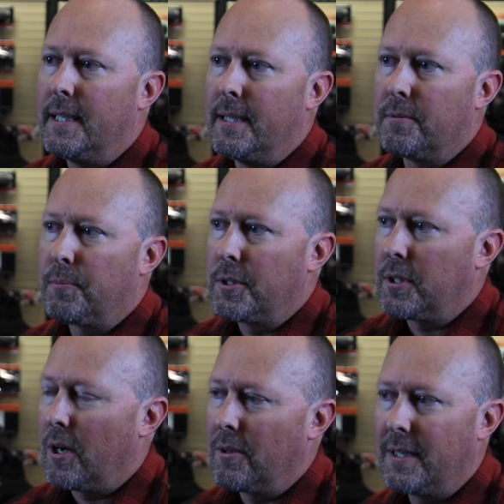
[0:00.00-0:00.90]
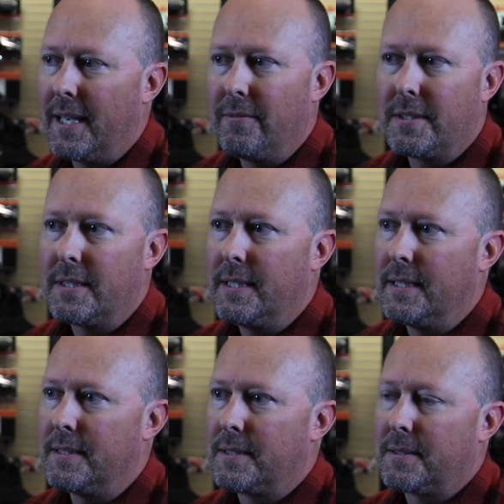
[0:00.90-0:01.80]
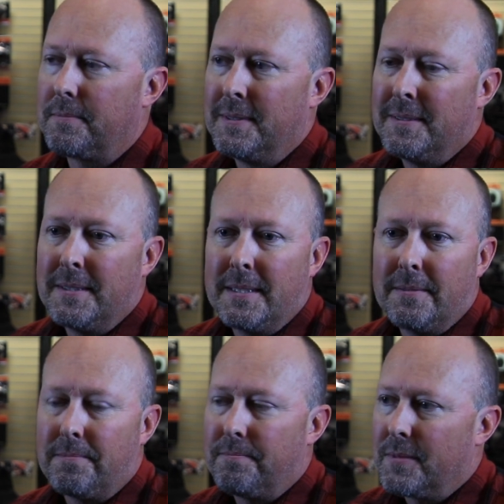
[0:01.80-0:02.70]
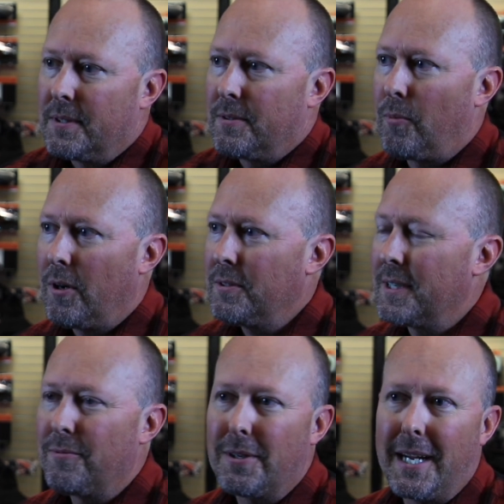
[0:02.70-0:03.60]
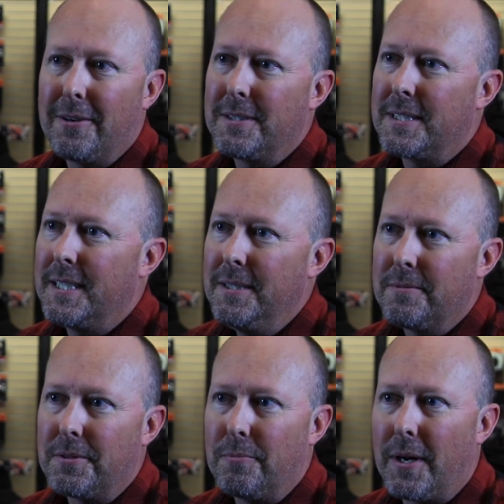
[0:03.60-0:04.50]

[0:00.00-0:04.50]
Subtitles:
especially Harley Davidson, is tomorrow's never a guarantee.